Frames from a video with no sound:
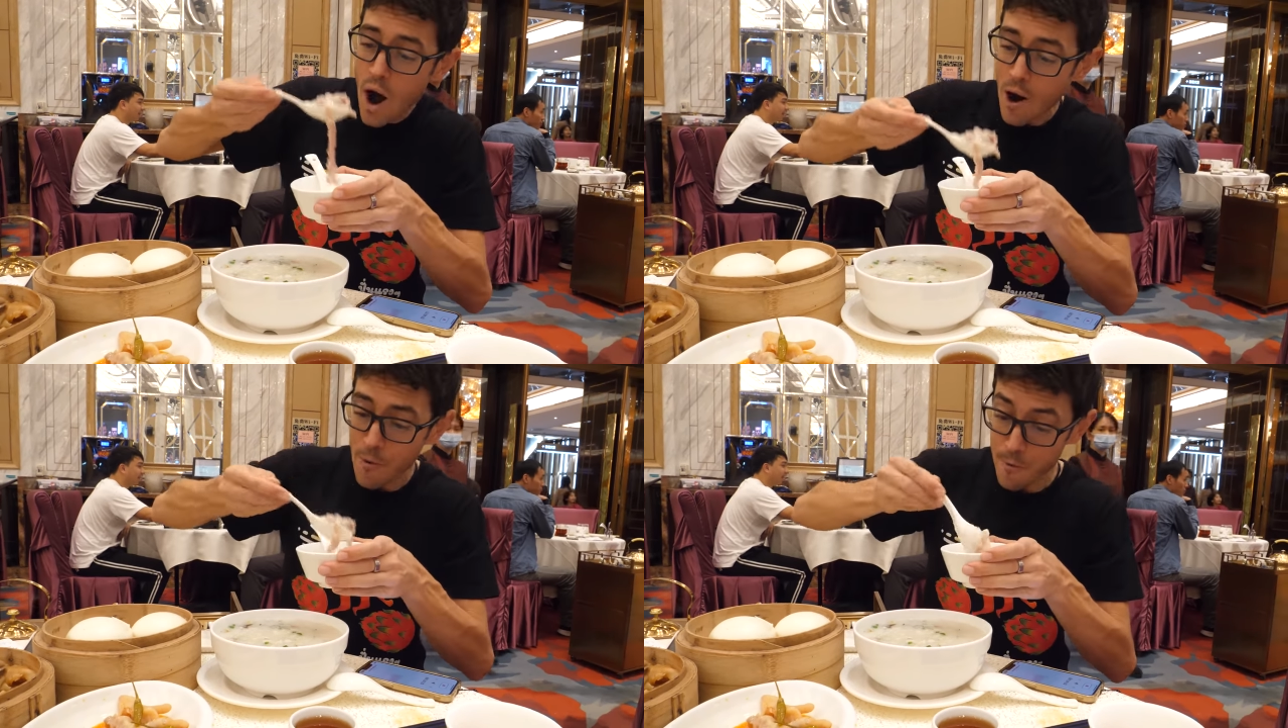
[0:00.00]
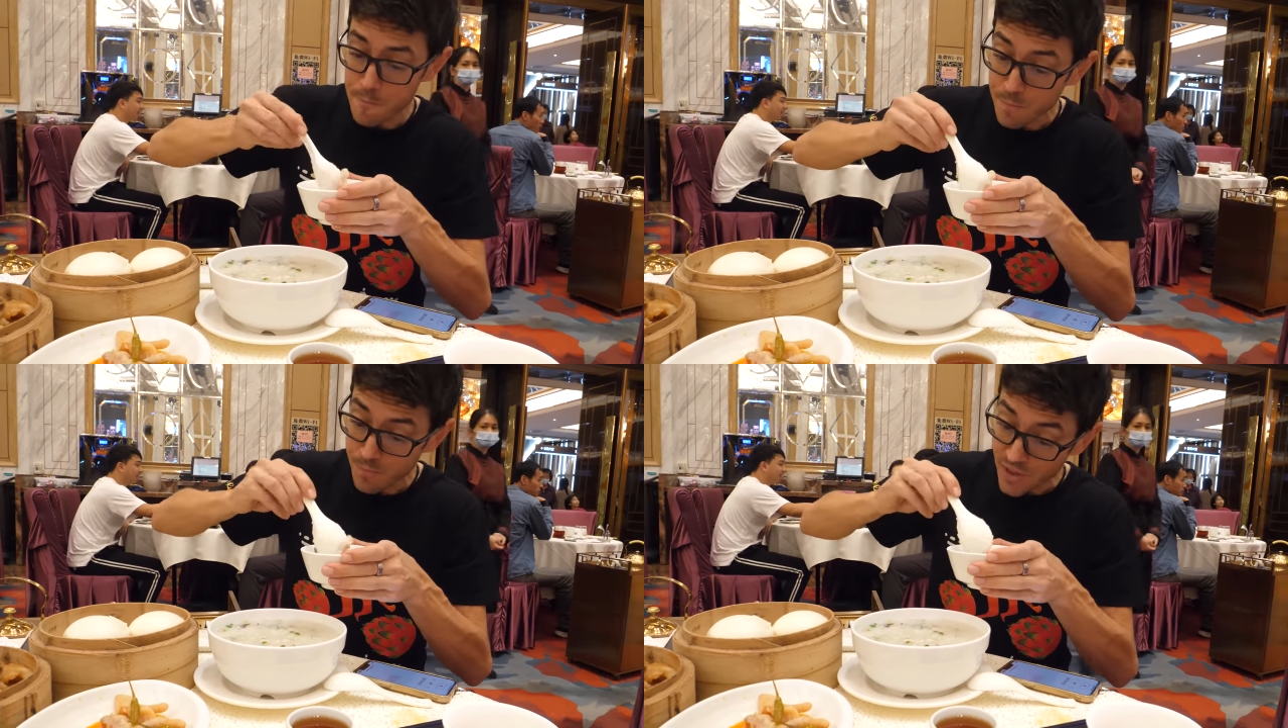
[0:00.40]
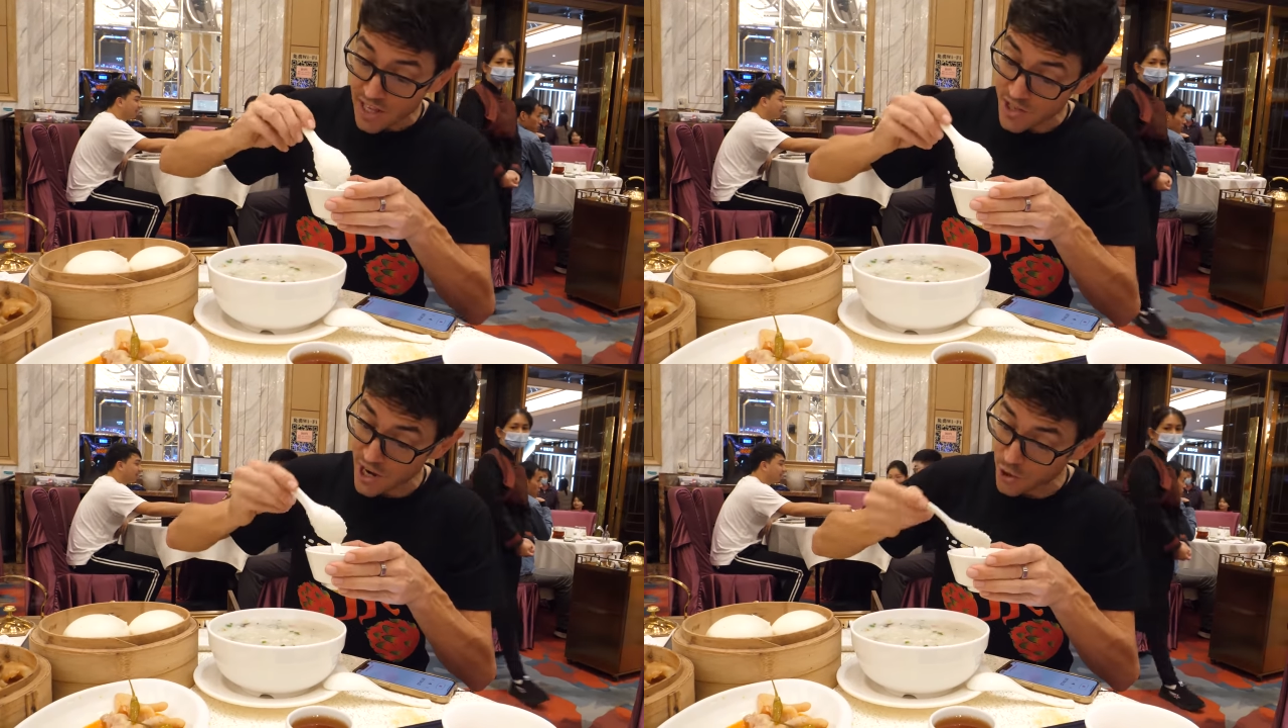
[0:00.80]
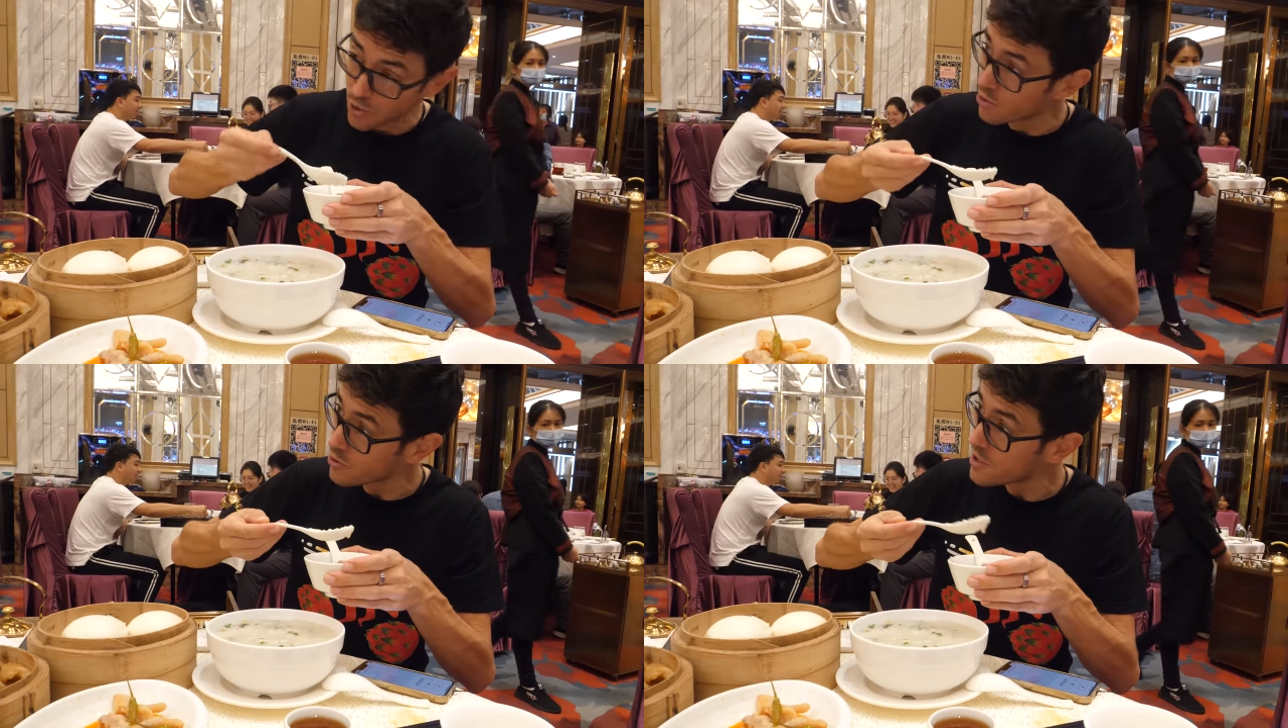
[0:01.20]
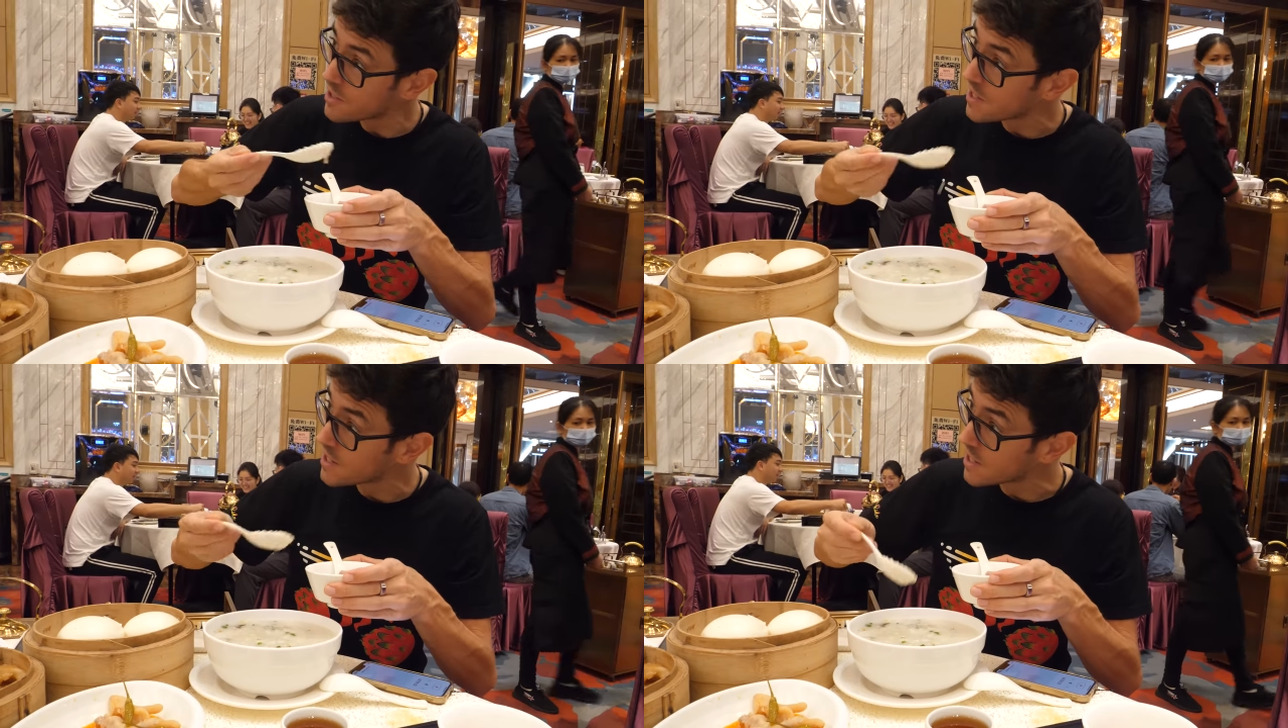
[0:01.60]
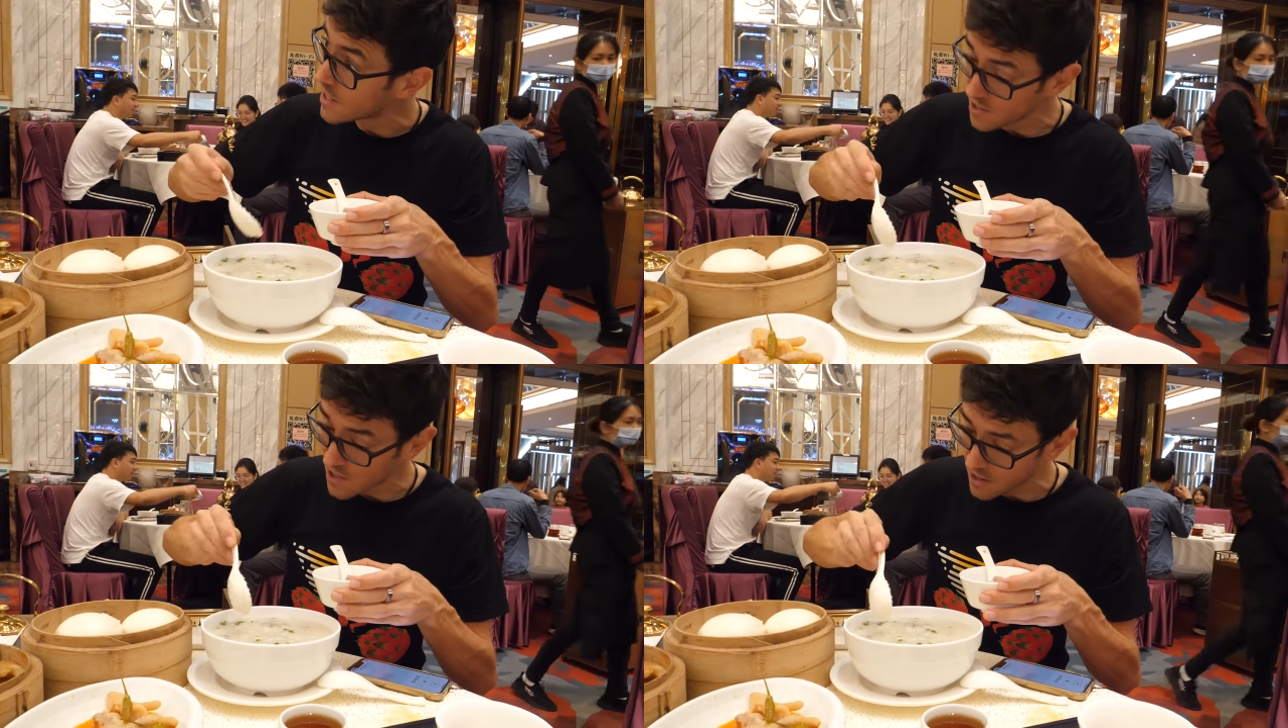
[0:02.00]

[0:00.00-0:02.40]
Wow. Is that noodle? Is